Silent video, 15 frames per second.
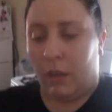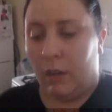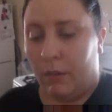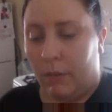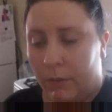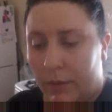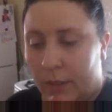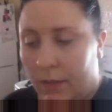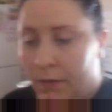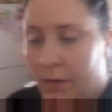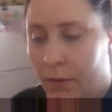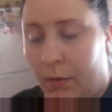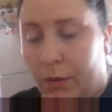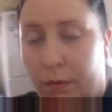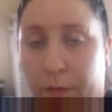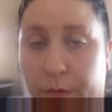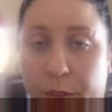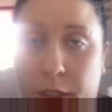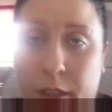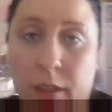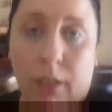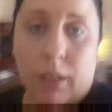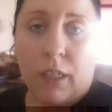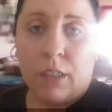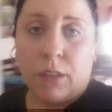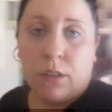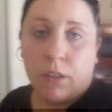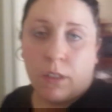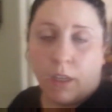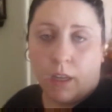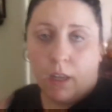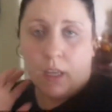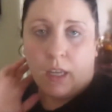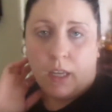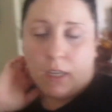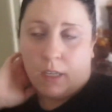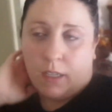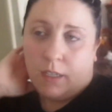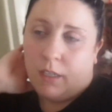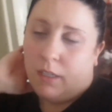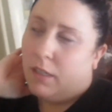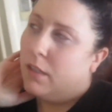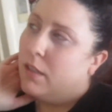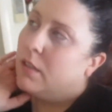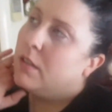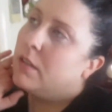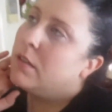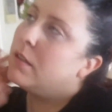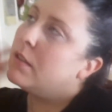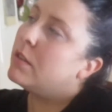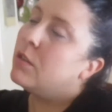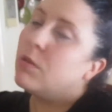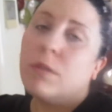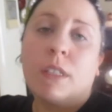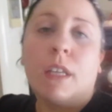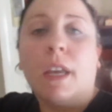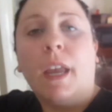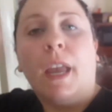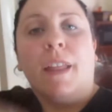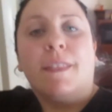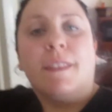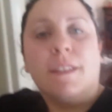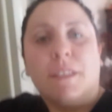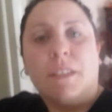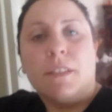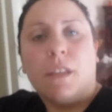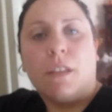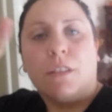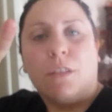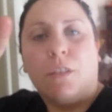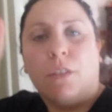How is everyone feeling today? It is Tuesday and This Is Us